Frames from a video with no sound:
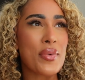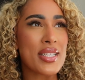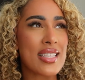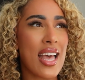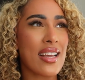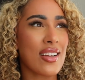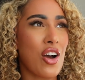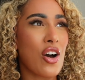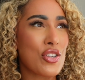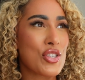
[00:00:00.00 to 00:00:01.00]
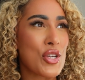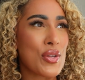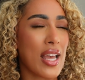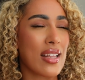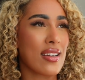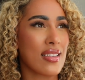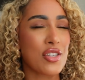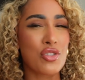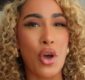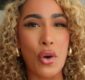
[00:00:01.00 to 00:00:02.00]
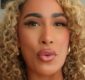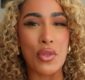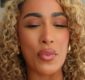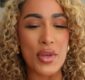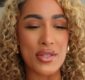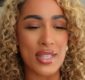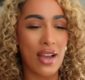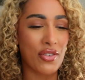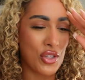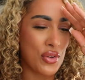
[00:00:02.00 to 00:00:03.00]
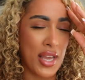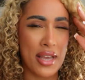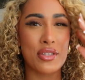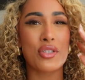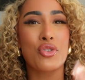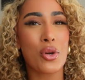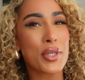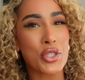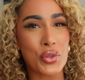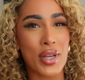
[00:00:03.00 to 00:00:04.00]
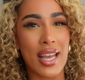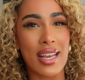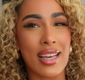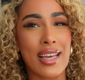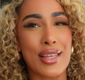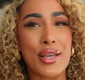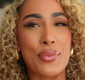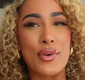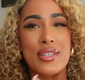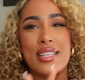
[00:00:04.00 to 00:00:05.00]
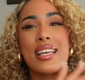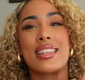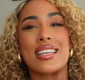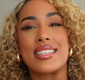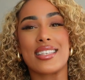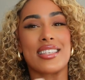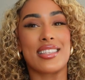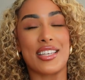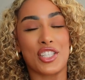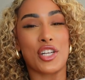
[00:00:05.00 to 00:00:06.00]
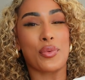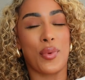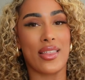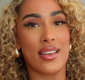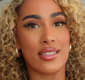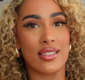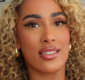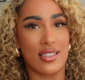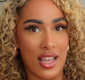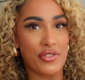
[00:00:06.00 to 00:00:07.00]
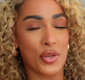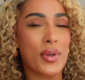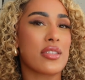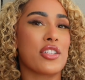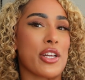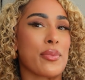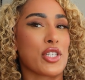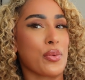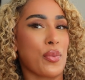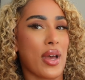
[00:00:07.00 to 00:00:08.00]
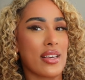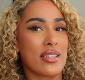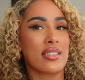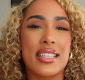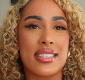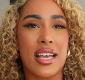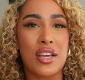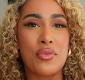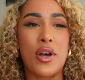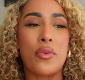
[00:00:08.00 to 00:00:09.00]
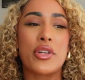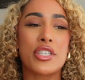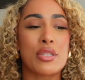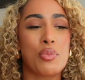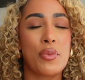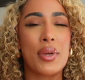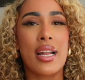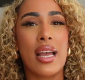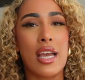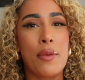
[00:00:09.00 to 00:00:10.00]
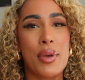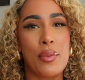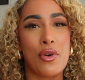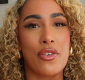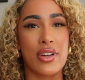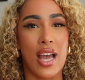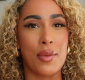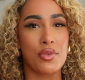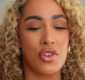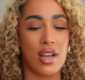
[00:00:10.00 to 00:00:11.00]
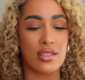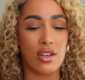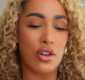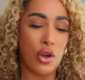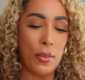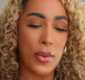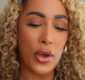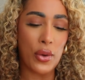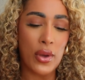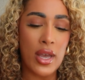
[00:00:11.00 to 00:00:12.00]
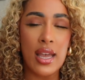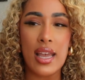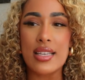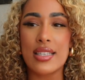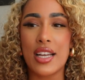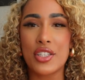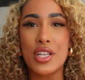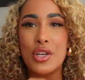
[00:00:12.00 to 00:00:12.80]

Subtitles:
was that cartoon, that doll that we used to have in the UK? Is it Strawberry Shortcake? I think it was. Like this, she would wear this. If she went to the gym, she would wear this. The second one, which is probably like a bit more of an abstract color combo, is actually